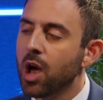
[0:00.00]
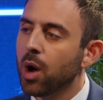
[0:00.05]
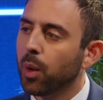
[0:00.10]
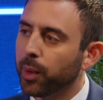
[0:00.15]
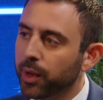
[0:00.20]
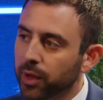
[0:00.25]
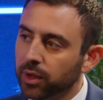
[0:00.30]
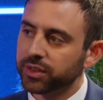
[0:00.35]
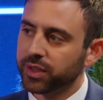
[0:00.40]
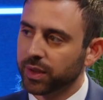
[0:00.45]

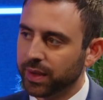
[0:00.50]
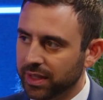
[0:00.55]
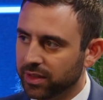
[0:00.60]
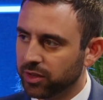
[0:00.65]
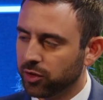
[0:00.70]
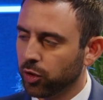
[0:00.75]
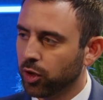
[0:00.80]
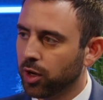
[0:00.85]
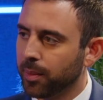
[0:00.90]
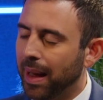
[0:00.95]
We also need
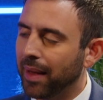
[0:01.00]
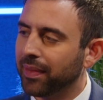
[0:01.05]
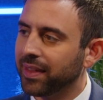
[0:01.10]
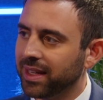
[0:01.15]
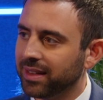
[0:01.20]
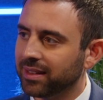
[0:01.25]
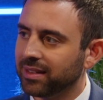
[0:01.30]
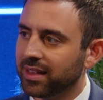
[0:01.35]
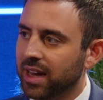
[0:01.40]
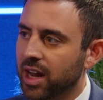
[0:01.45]
to talk about
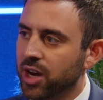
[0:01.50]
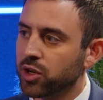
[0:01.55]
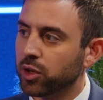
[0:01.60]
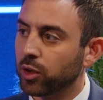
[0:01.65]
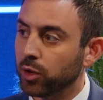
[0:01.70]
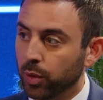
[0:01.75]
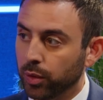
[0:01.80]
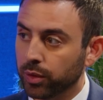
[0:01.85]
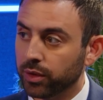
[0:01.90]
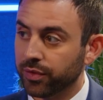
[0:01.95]
the
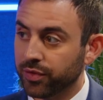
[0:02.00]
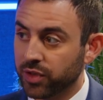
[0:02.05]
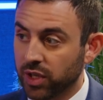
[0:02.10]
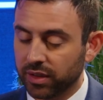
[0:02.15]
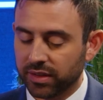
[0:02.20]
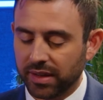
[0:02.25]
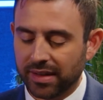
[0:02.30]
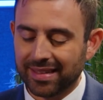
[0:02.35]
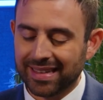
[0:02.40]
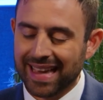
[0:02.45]
International Court of
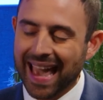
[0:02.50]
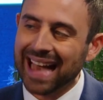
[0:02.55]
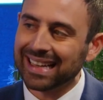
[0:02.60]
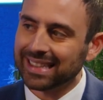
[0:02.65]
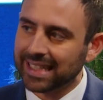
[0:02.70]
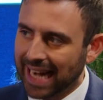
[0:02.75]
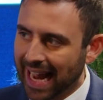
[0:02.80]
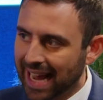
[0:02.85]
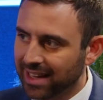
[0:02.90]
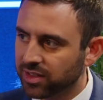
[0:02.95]
Justice.
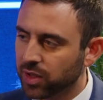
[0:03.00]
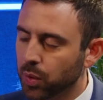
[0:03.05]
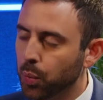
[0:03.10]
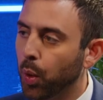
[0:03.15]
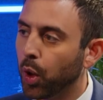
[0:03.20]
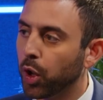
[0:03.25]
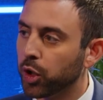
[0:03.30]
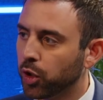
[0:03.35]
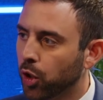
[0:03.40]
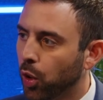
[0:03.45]
Yes, it has the
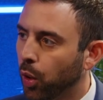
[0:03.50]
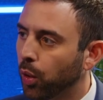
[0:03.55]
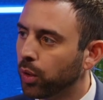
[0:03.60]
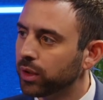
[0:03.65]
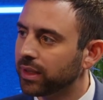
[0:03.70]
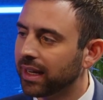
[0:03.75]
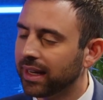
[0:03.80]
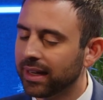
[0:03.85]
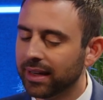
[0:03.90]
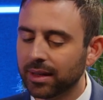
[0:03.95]
word
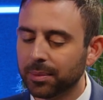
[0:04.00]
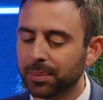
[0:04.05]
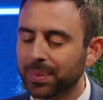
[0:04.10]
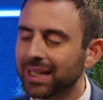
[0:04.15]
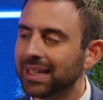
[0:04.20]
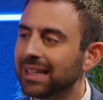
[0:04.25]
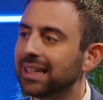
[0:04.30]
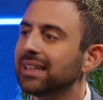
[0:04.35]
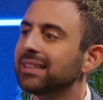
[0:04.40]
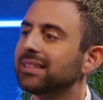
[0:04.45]
court in it,
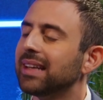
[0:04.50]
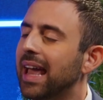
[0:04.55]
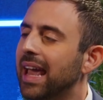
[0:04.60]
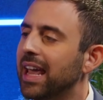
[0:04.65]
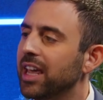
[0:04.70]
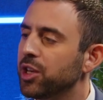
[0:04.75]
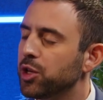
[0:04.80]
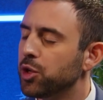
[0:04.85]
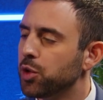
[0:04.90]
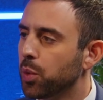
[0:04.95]
but it is a
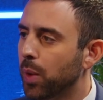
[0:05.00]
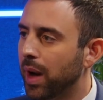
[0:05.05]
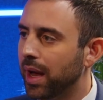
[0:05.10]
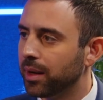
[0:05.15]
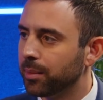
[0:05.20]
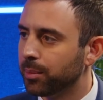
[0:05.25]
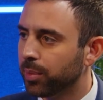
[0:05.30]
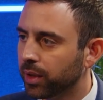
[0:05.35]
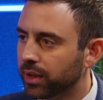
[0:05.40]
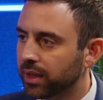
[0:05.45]

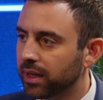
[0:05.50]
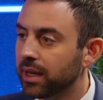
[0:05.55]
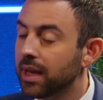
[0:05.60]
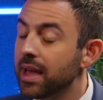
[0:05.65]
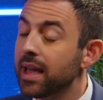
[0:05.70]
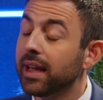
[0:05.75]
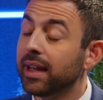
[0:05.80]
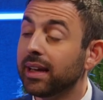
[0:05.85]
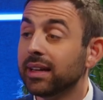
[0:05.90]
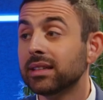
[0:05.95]
UN body.
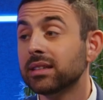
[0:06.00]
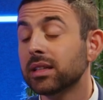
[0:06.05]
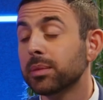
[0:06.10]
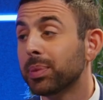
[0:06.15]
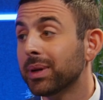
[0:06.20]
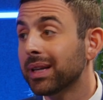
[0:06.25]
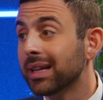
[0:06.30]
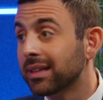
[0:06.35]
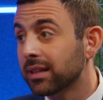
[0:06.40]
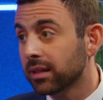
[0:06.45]
It is a
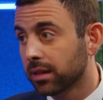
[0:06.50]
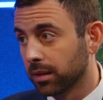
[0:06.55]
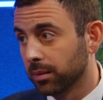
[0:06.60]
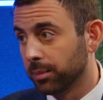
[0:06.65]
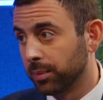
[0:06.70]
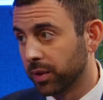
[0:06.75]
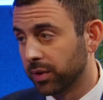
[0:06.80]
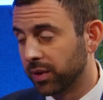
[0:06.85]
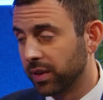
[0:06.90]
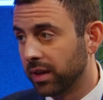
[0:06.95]
political
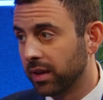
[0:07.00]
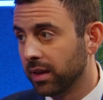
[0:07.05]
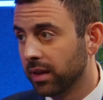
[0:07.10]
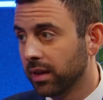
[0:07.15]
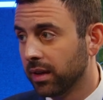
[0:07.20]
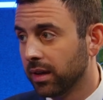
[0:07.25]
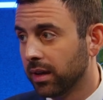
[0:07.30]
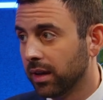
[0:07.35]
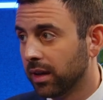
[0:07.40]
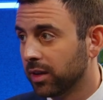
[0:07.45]
body
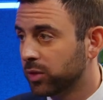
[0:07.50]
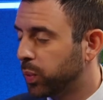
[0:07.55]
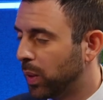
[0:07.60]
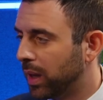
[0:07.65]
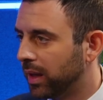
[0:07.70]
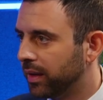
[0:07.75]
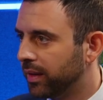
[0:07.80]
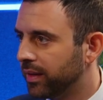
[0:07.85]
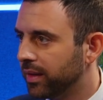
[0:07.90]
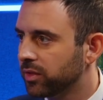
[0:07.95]
as
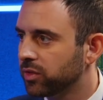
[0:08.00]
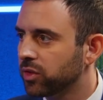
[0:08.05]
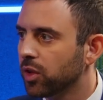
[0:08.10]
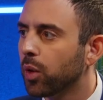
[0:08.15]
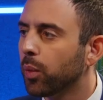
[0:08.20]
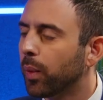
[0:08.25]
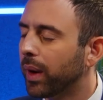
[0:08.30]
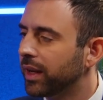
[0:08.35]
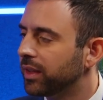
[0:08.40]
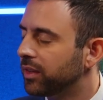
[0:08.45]
well, and there's
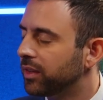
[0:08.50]
no way